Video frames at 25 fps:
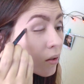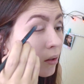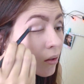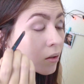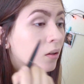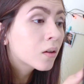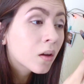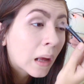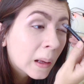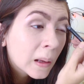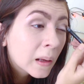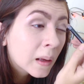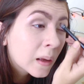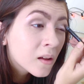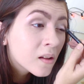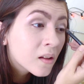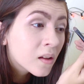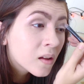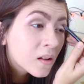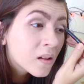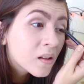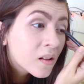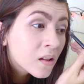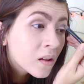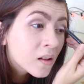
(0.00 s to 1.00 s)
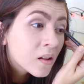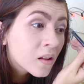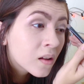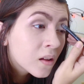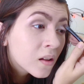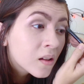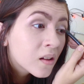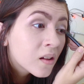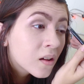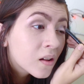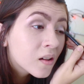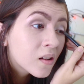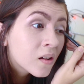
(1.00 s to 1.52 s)

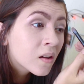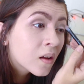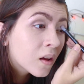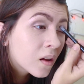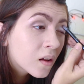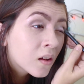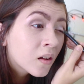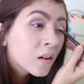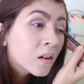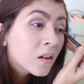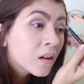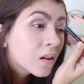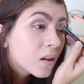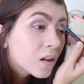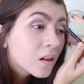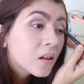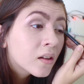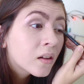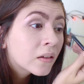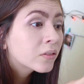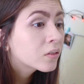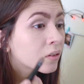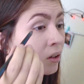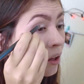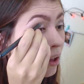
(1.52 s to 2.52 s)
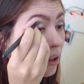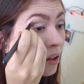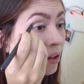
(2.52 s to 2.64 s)
No one is speaking in this clip.